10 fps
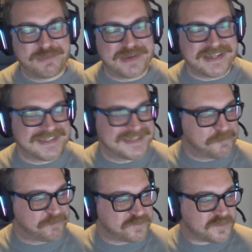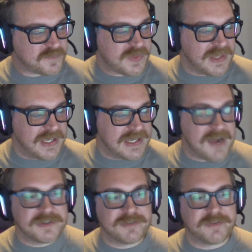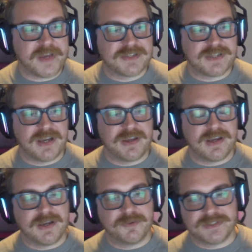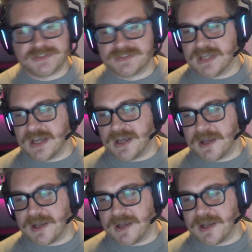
But in After Effects, I was